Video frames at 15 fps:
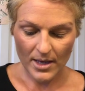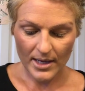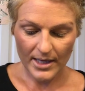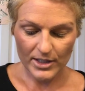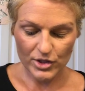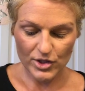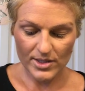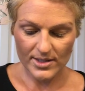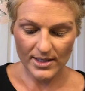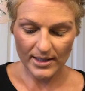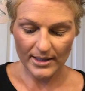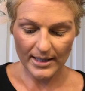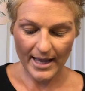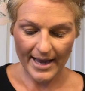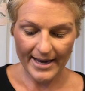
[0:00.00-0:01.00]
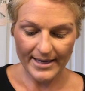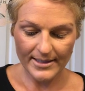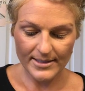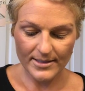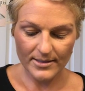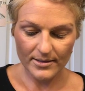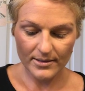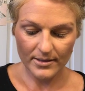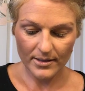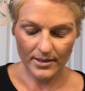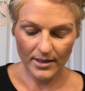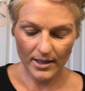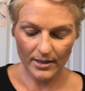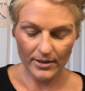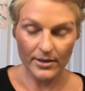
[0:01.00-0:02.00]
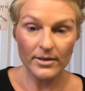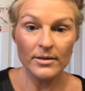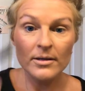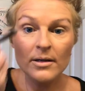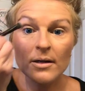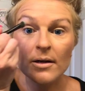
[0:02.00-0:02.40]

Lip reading: It's just a light color